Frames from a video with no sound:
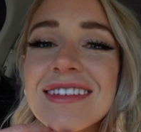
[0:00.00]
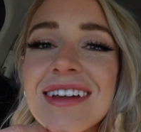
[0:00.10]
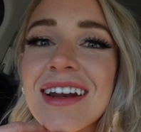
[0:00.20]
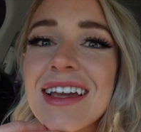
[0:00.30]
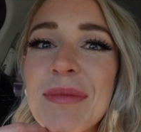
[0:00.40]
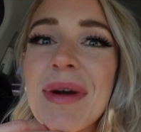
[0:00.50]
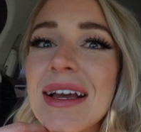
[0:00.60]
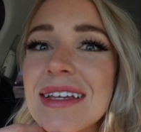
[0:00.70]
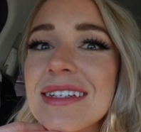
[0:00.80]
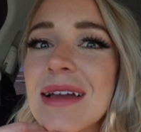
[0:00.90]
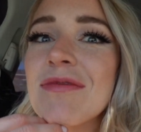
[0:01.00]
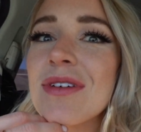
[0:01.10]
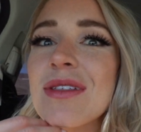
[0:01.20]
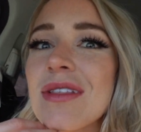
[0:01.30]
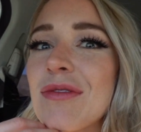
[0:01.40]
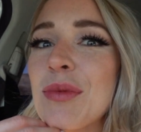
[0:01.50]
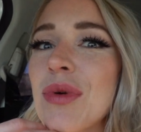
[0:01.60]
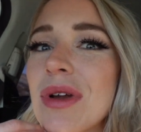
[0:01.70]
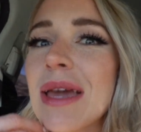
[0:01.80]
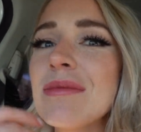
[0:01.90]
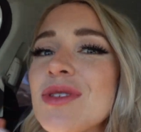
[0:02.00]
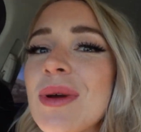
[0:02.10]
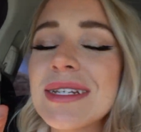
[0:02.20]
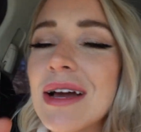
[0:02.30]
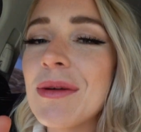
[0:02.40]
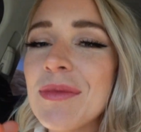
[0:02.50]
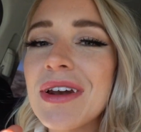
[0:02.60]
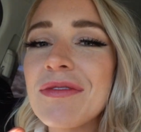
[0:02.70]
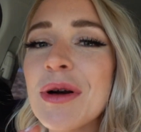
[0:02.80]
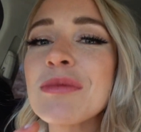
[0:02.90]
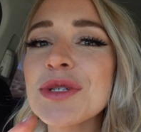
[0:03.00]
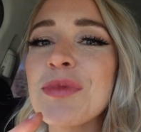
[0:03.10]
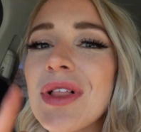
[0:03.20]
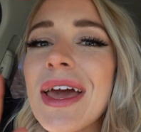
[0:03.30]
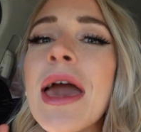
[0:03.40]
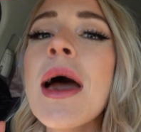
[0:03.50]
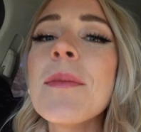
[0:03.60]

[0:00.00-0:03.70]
Gotta get back in time for the Liverpool game, so I doubt I'm gonna film Chipotle,